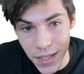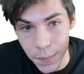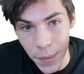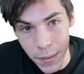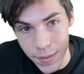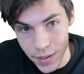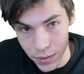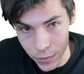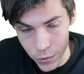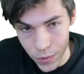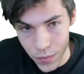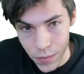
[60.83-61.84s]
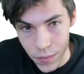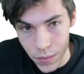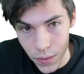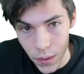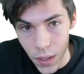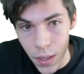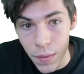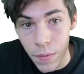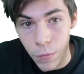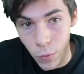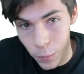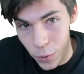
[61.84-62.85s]
payment solutions,
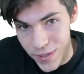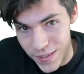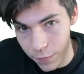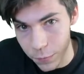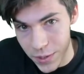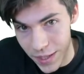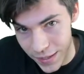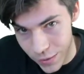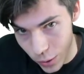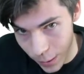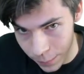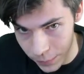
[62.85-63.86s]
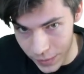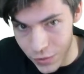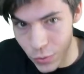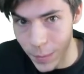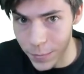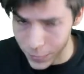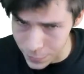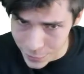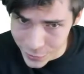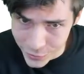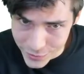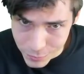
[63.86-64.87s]
4.7%
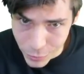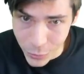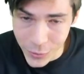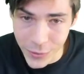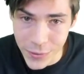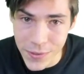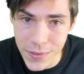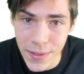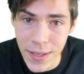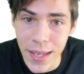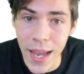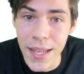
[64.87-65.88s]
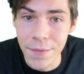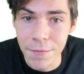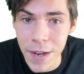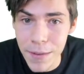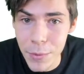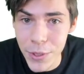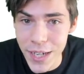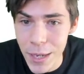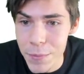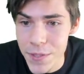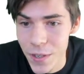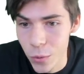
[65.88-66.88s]
interoperability protocols, and then
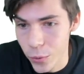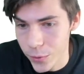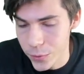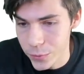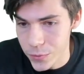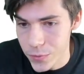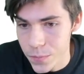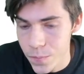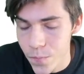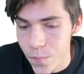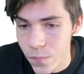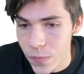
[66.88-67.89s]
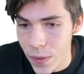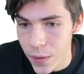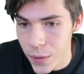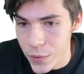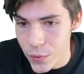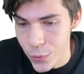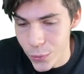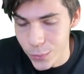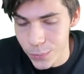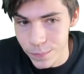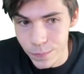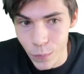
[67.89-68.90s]
5.9% oracles. So
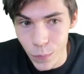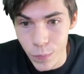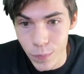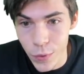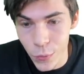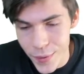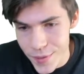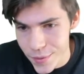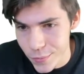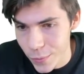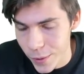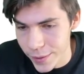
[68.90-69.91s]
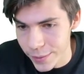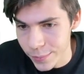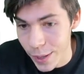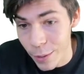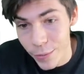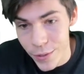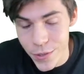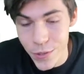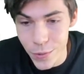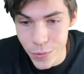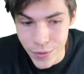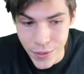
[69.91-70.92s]
the reason why I want to show
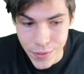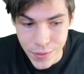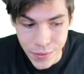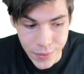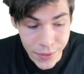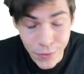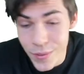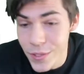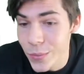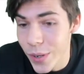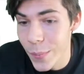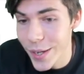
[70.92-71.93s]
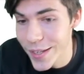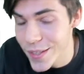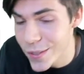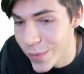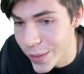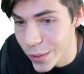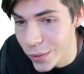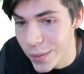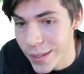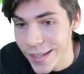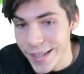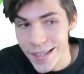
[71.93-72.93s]
you this, and the reason why I'm making this video,
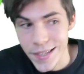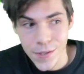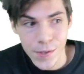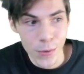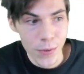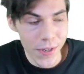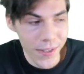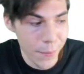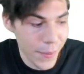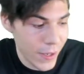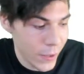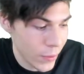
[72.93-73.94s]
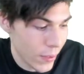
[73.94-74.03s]
is to talk about